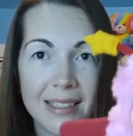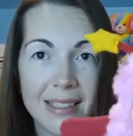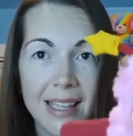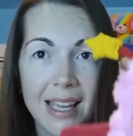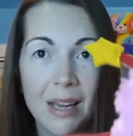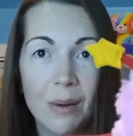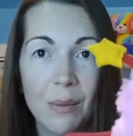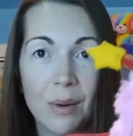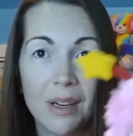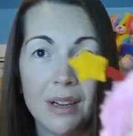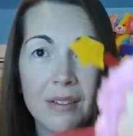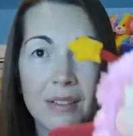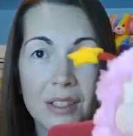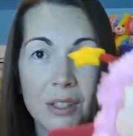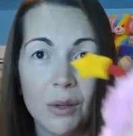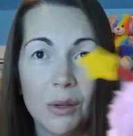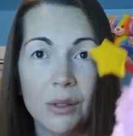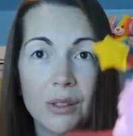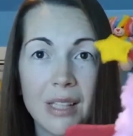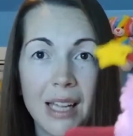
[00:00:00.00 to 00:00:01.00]
They would have
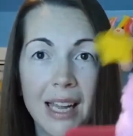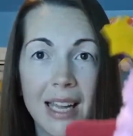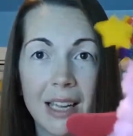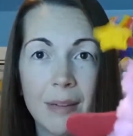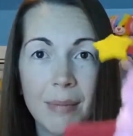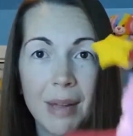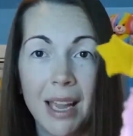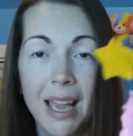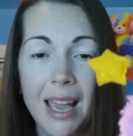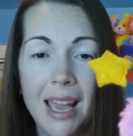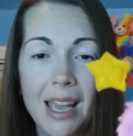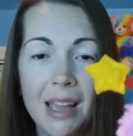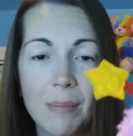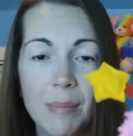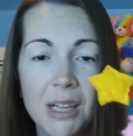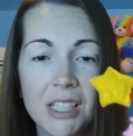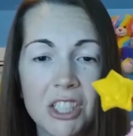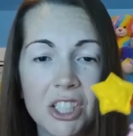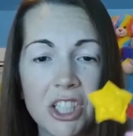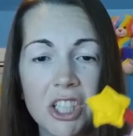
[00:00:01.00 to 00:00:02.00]
sold like the
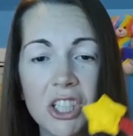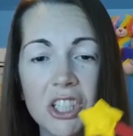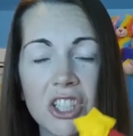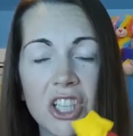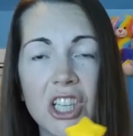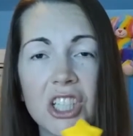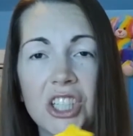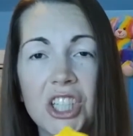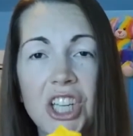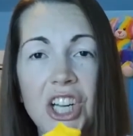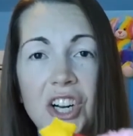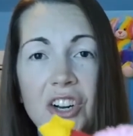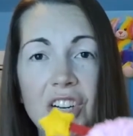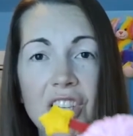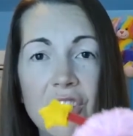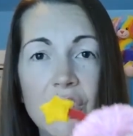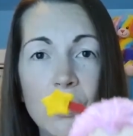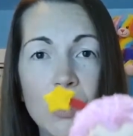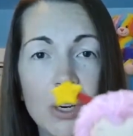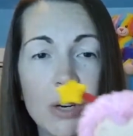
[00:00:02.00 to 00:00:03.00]
gangbusters because
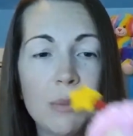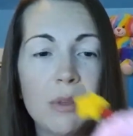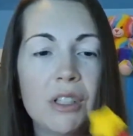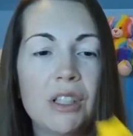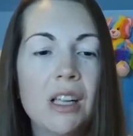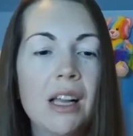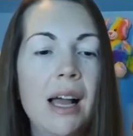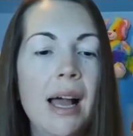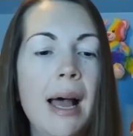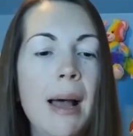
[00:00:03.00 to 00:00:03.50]
they're adorable.